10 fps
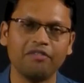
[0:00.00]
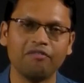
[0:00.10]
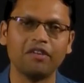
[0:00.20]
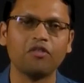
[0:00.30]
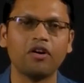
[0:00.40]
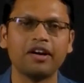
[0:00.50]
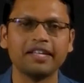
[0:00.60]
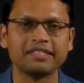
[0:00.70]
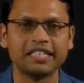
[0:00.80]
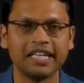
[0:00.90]
We have
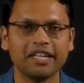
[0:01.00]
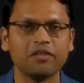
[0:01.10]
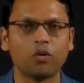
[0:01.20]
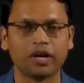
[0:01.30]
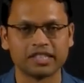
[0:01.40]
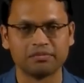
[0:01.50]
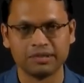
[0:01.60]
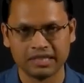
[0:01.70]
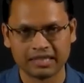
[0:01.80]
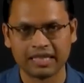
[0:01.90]
already seen what is business